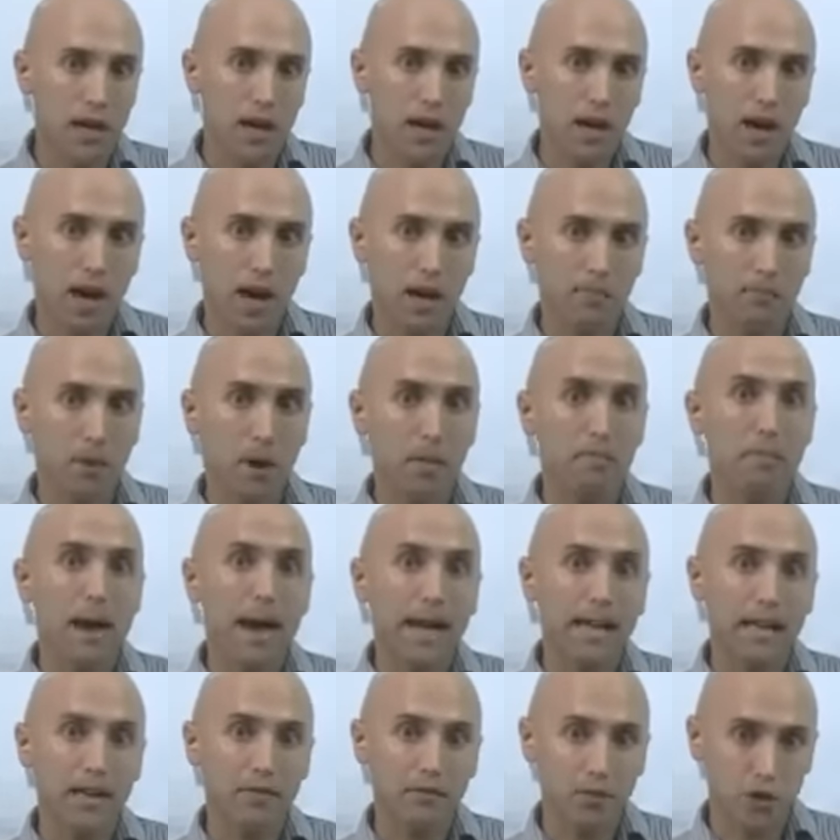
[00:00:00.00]
by
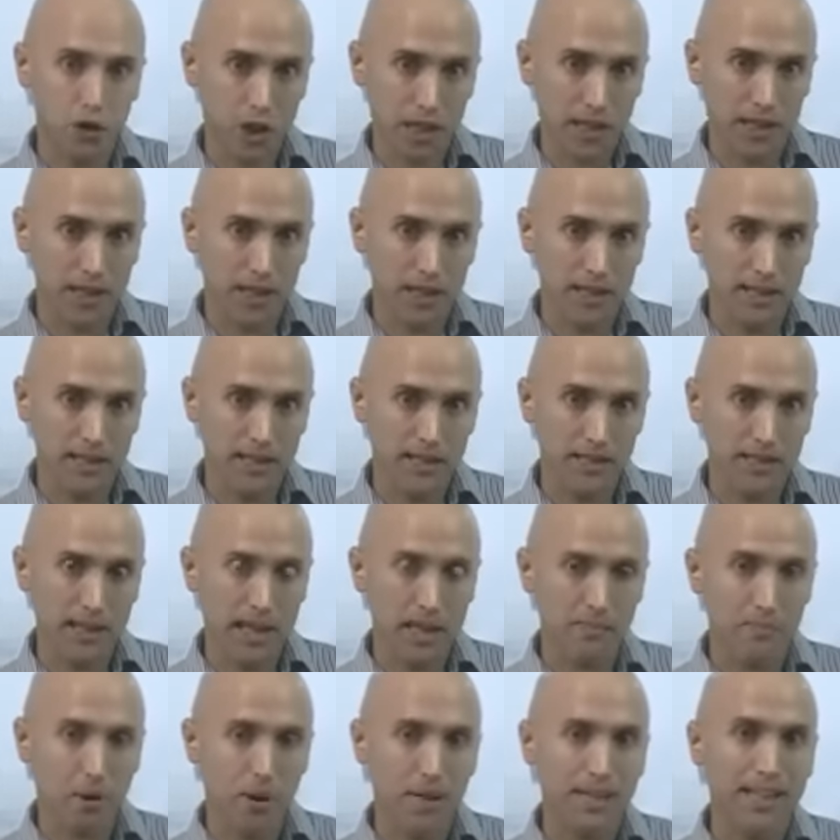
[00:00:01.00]
Batkivshina,
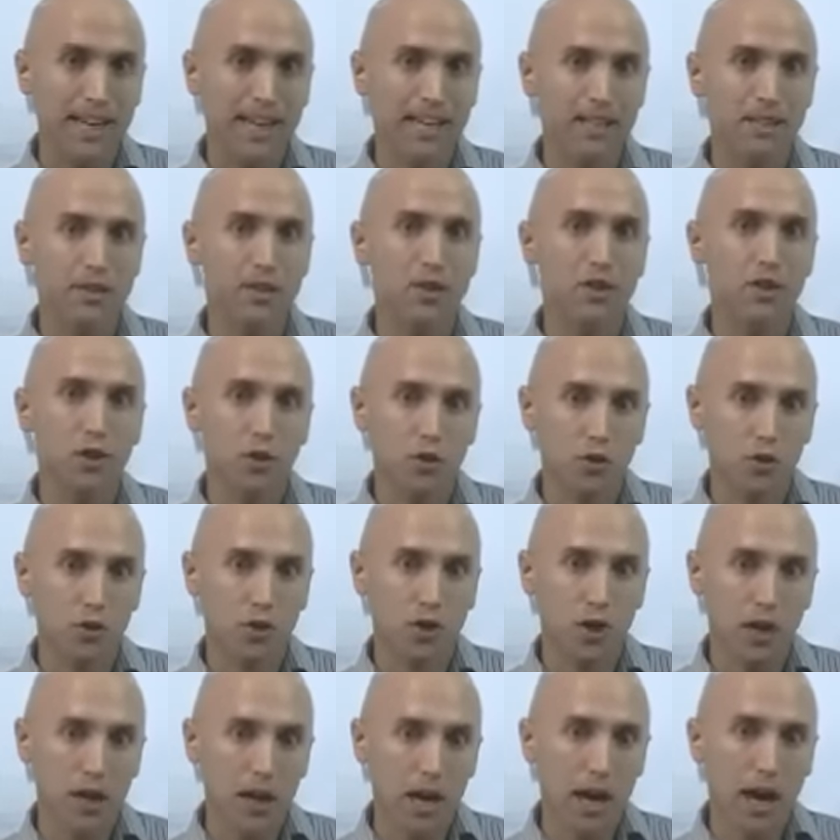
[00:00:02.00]
led by
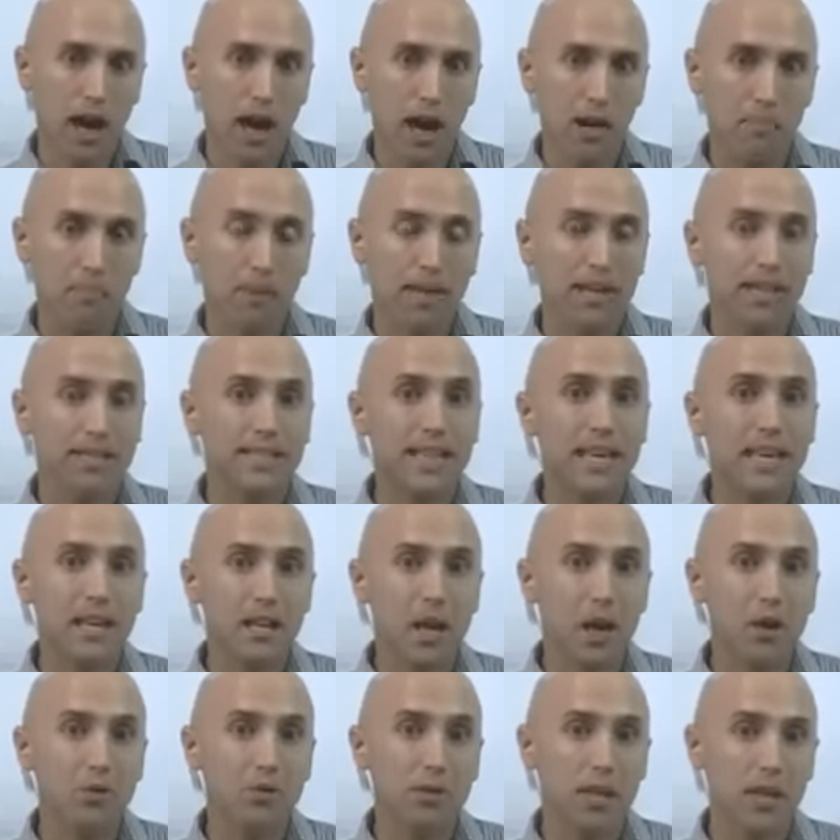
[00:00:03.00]
Yatsenyuk, because he
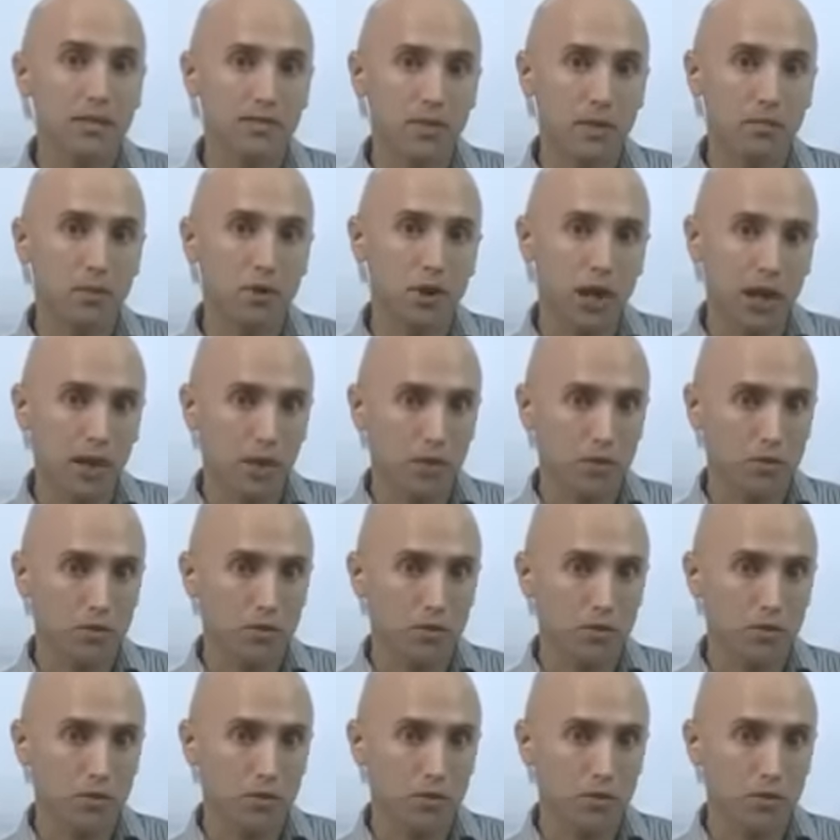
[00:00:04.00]
knows that if Tymoshenko is